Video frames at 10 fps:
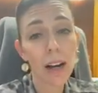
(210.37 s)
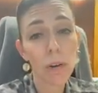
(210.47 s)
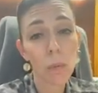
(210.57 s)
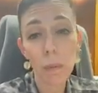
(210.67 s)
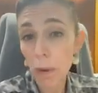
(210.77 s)

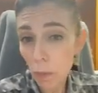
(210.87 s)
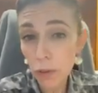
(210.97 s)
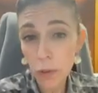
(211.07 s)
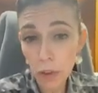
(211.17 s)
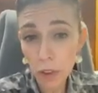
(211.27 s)
when we
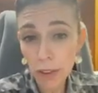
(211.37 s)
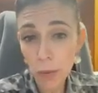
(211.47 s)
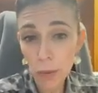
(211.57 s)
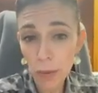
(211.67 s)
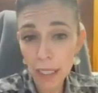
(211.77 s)
move to alert
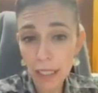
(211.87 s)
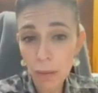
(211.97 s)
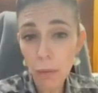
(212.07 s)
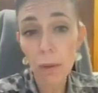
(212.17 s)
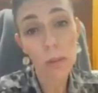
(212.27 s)
level
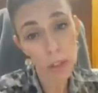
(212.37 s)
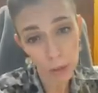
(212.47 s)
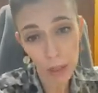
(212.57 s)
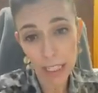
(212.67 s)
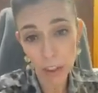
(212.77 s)
3, we will
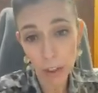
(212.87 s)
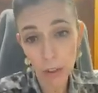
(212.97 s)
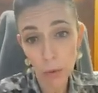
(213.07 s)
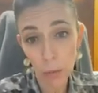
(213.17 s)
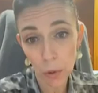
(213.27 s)
still ask you
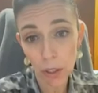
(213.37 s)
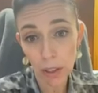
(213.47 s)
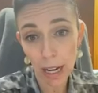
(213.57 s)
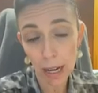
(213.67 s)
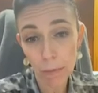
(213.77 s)
to work
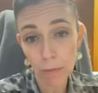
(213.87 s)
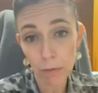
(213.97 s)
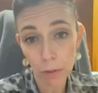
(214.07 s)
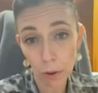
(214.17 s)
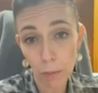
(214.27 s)

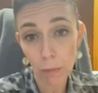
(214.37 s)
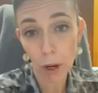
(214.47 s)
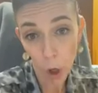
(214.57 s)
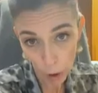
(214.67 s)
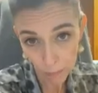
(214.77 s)
from
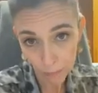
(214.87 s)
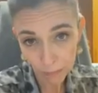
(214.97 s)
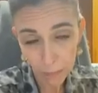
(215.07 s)
home.